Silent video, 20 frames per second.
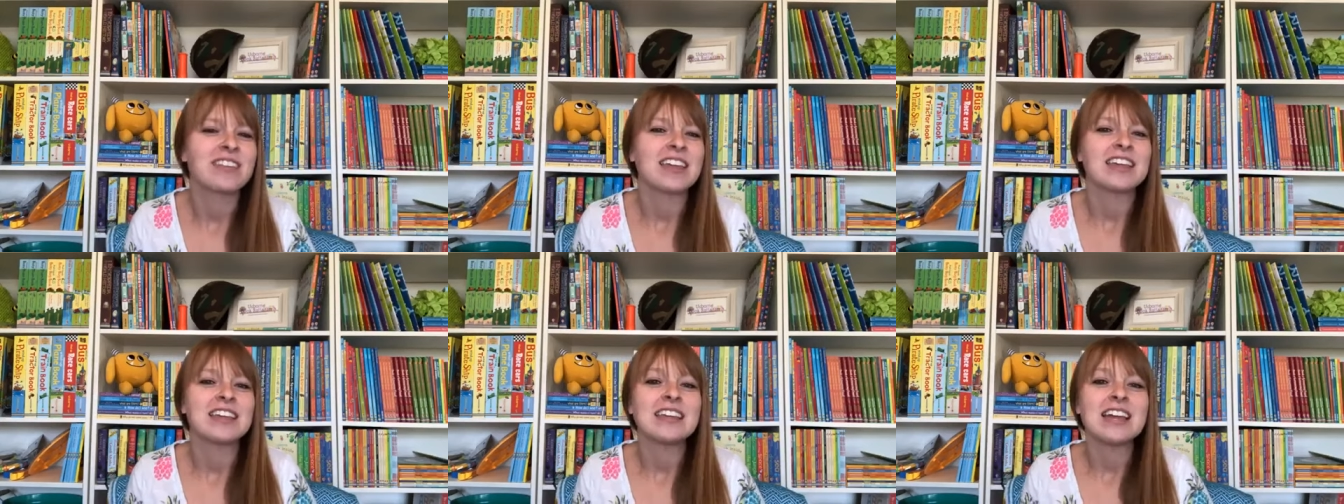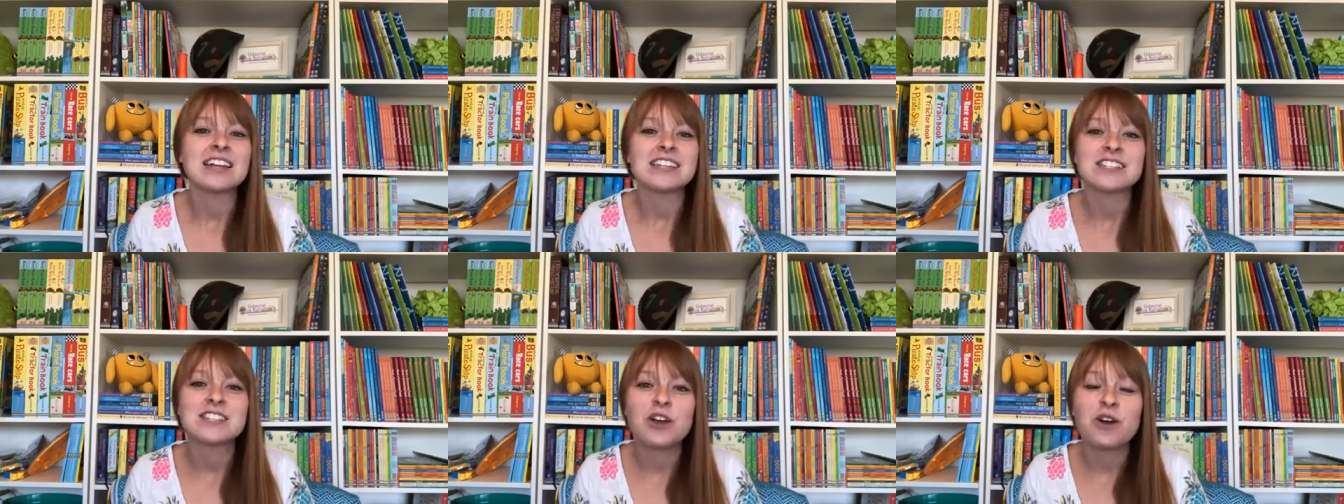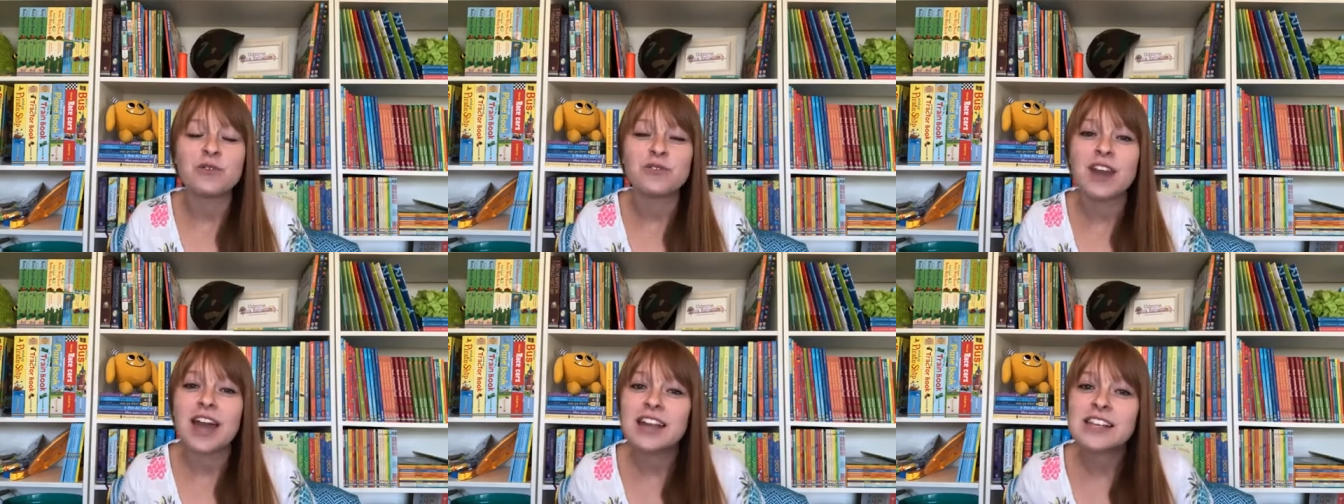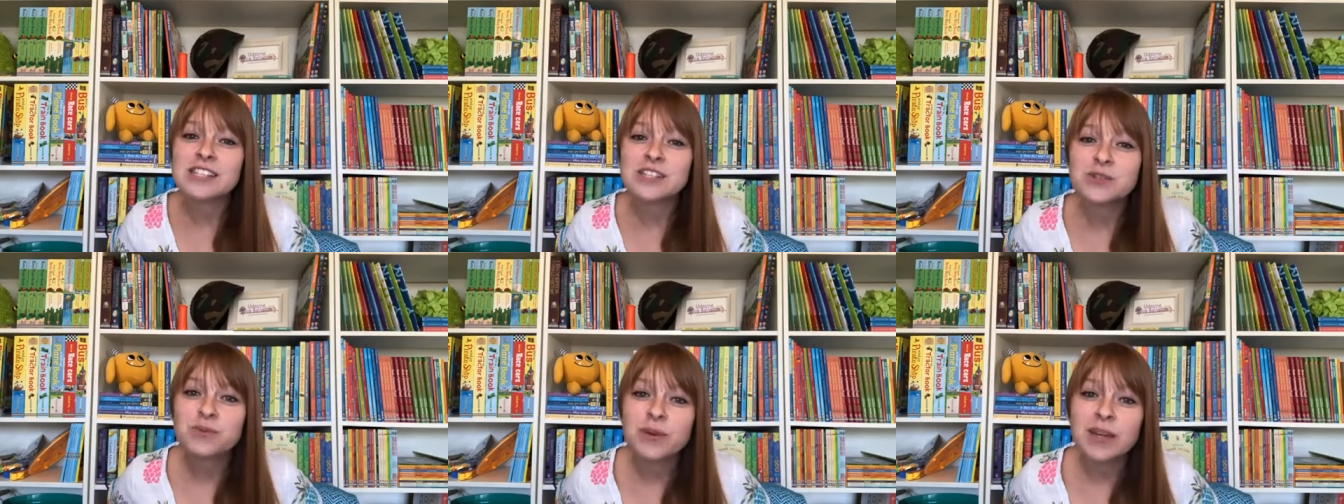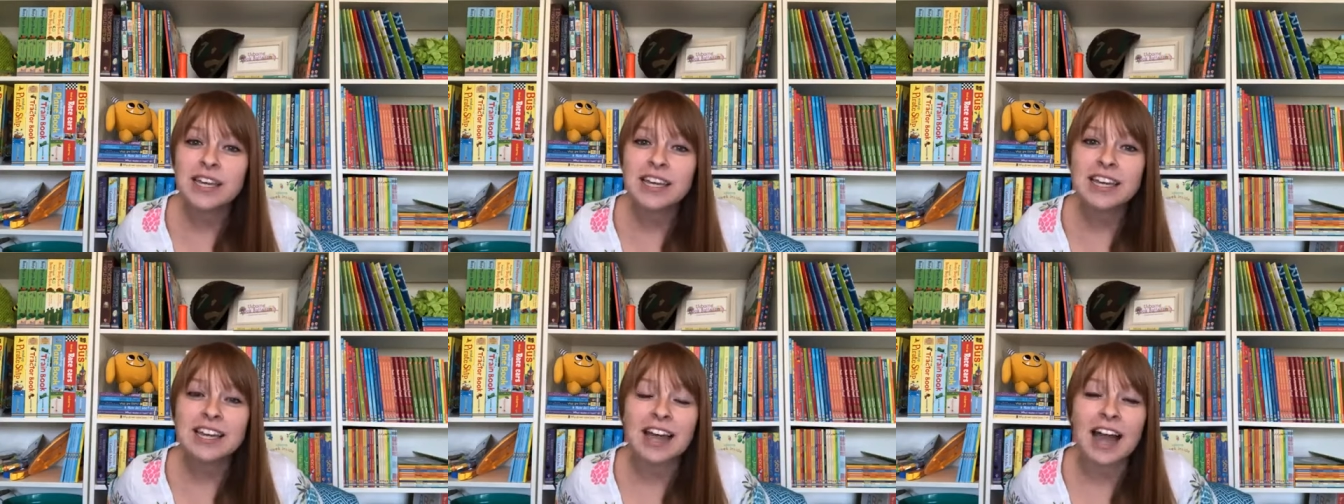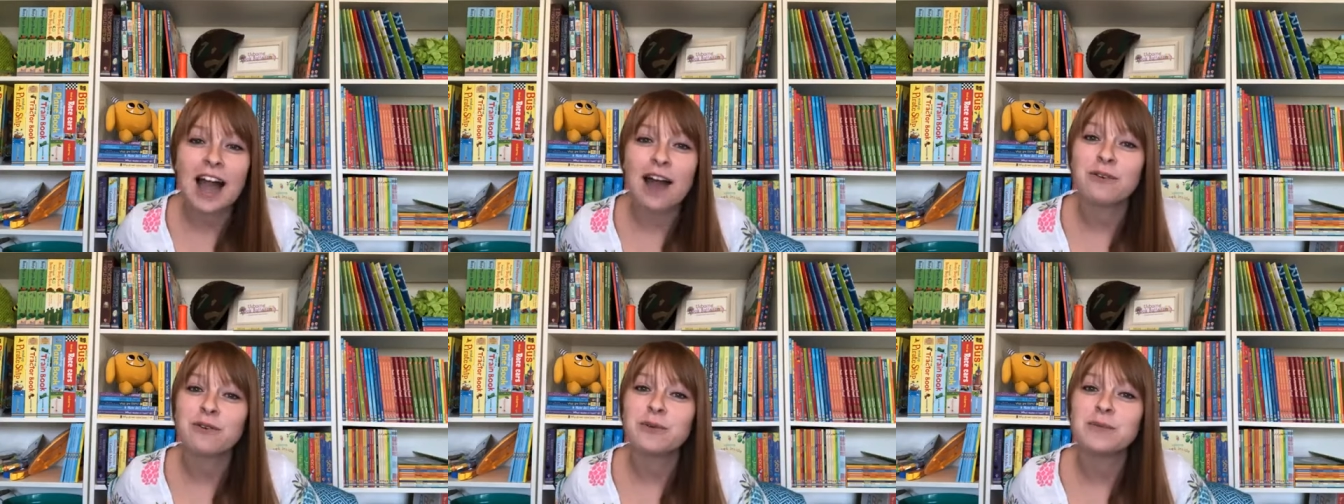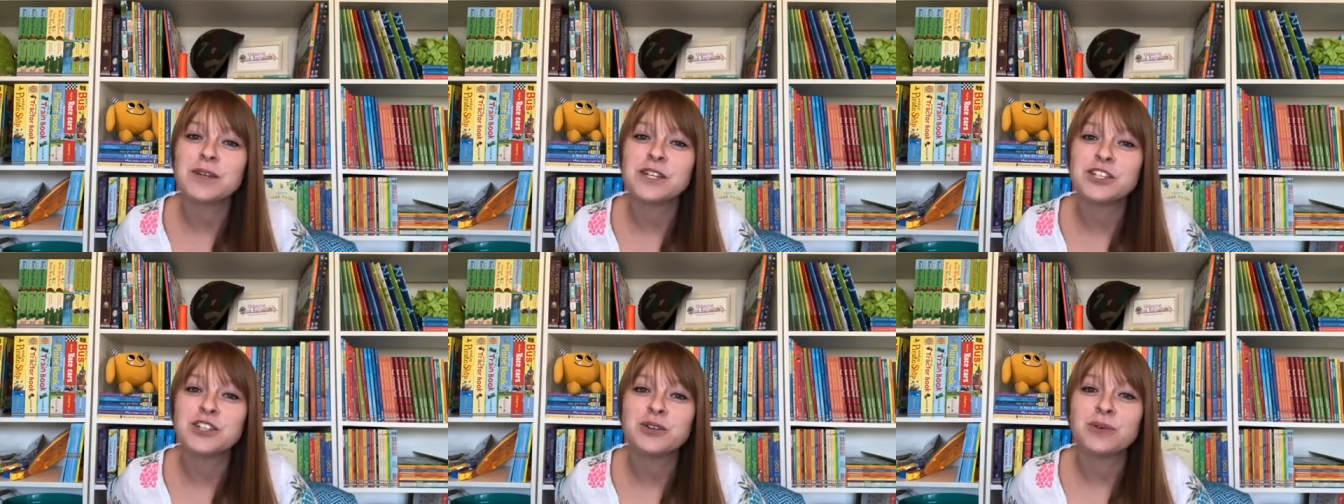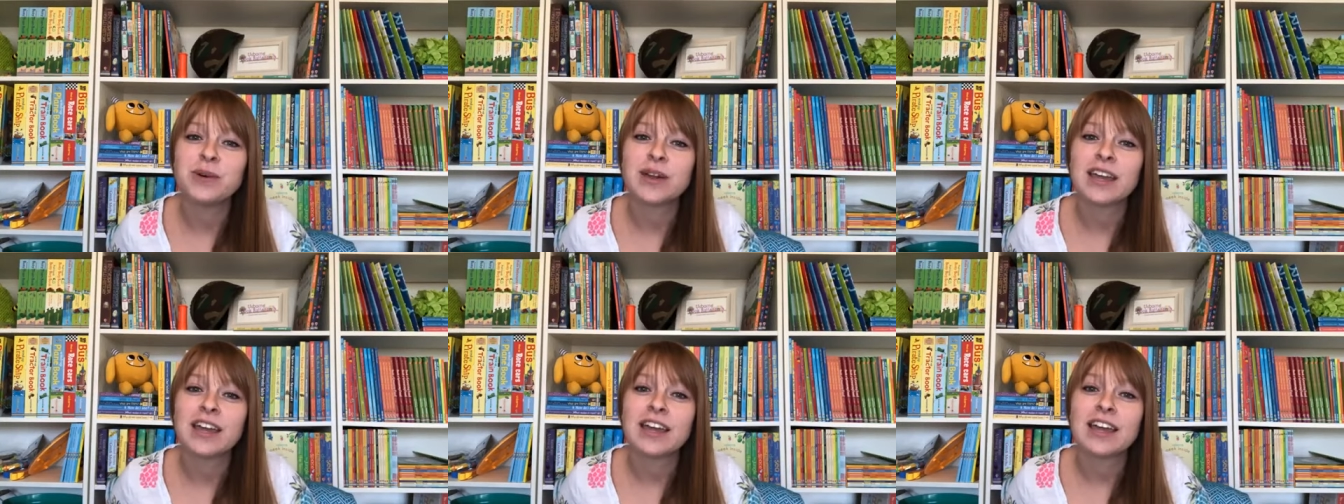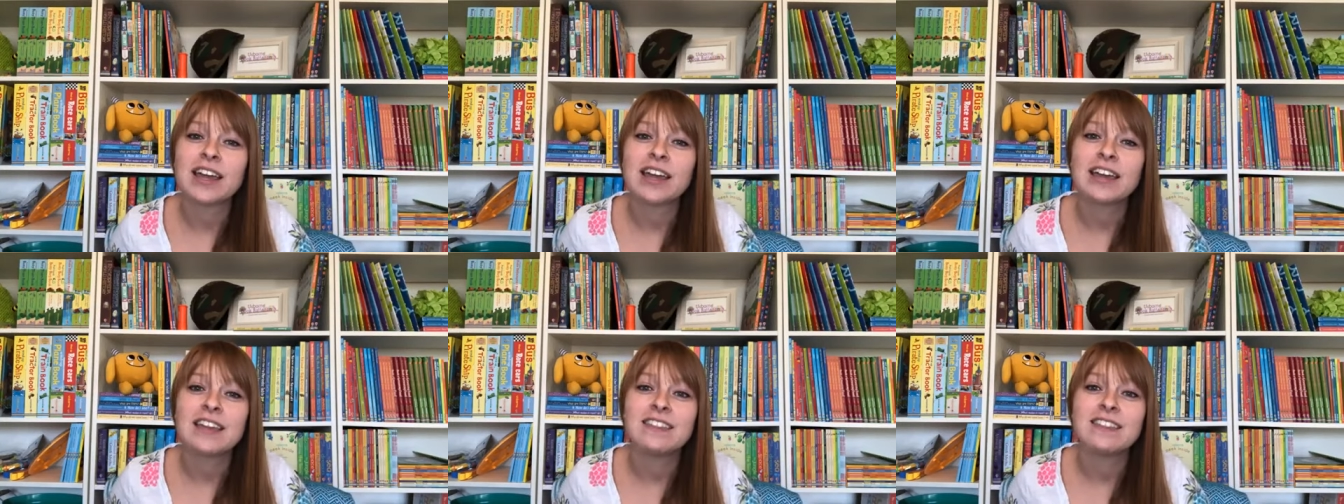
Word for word: Yeah, so next week I will be doing